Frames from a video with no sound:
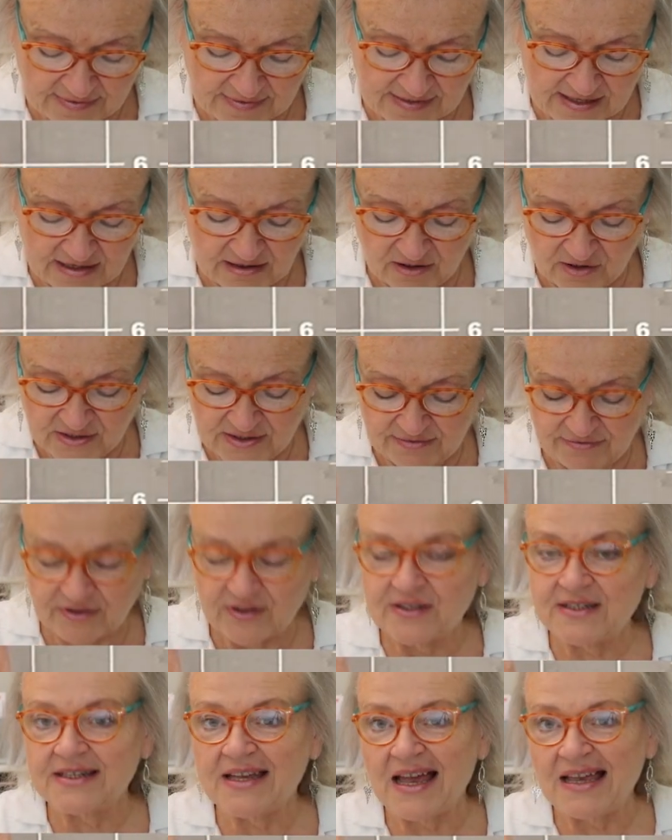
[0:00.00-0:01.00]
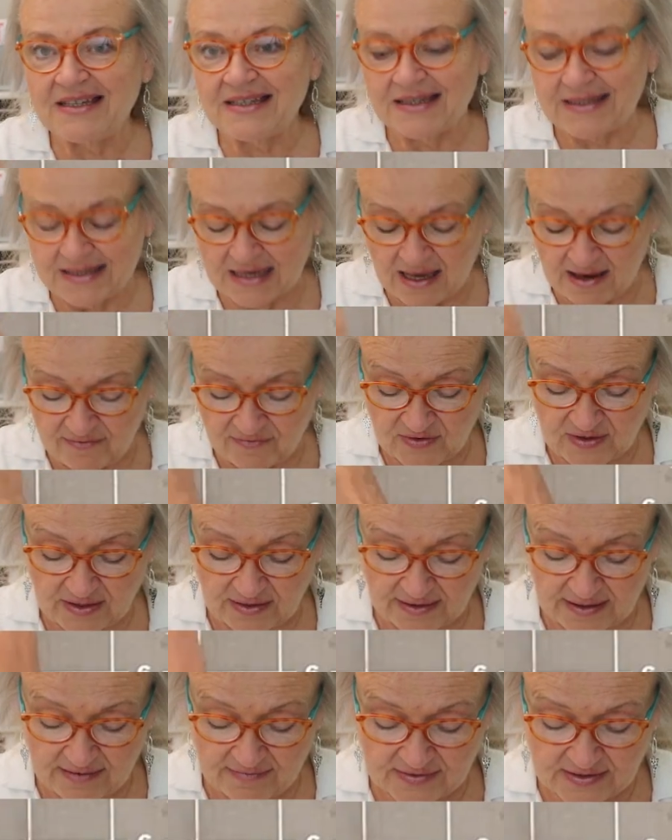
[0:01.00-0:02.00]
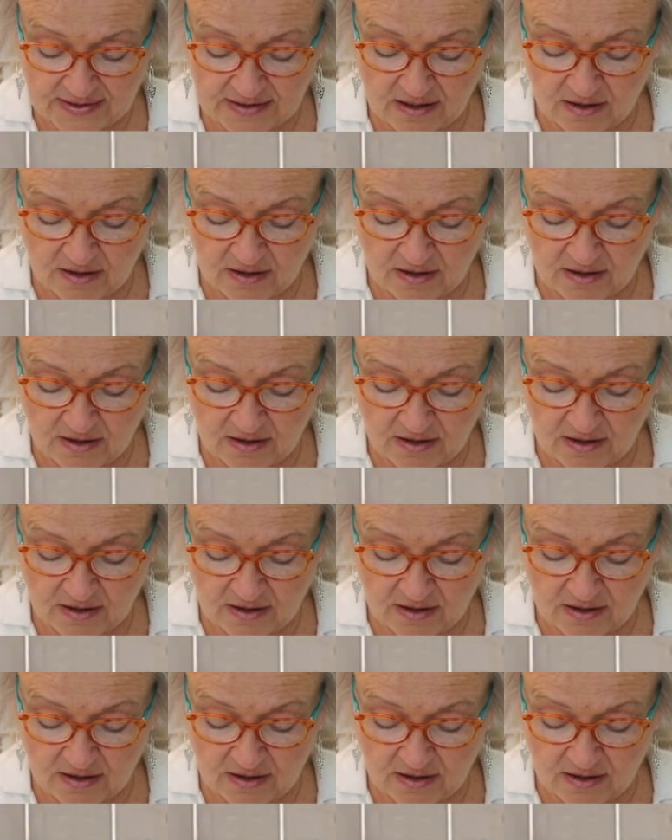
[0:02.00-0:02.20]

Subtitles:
there are different sizes of the leaves